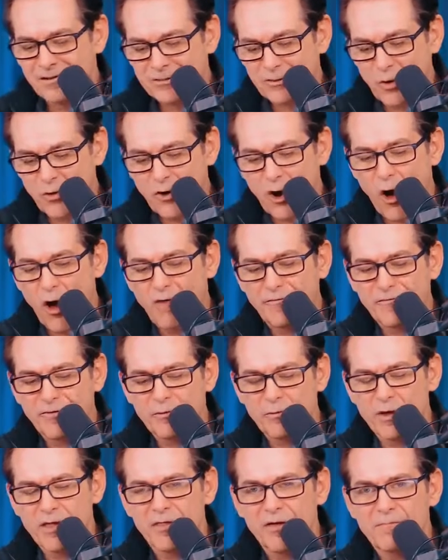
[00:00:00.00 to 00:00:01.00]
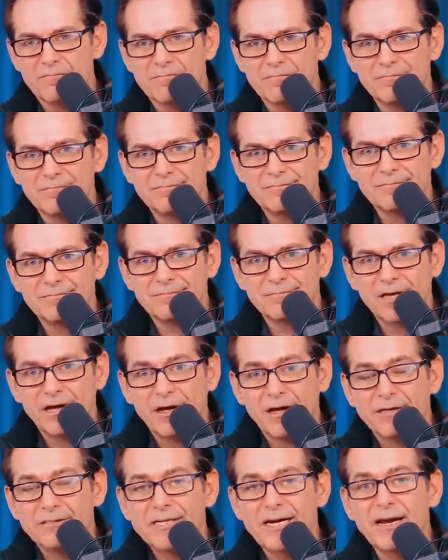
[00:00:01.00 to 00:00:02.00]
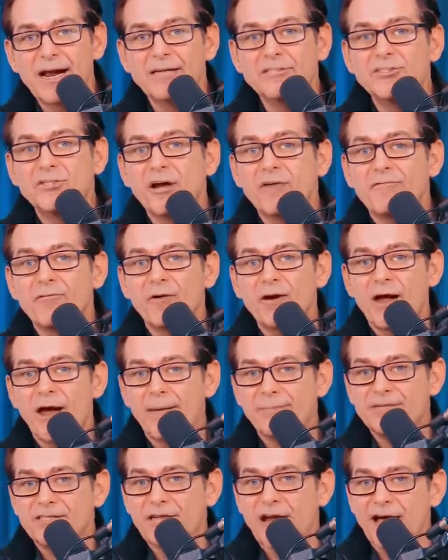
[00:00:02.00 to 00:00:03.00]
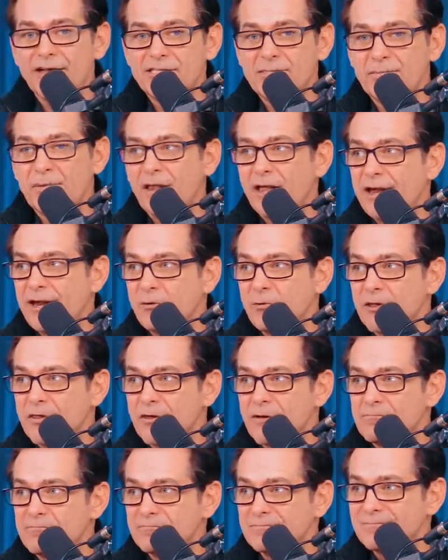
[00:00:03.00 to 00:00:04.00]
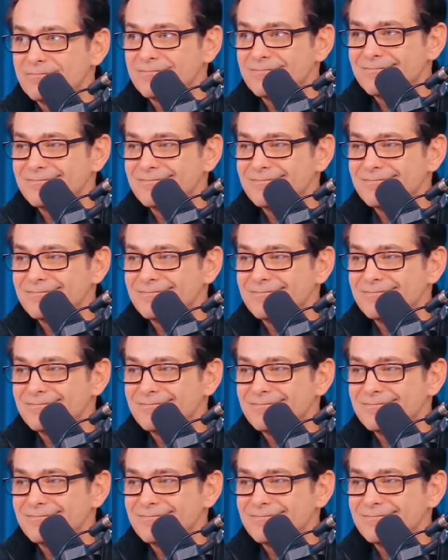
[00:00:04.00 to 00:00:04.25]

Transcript: Let's go golfing with him. Let's get on Jeffrey Epstein's plane with him.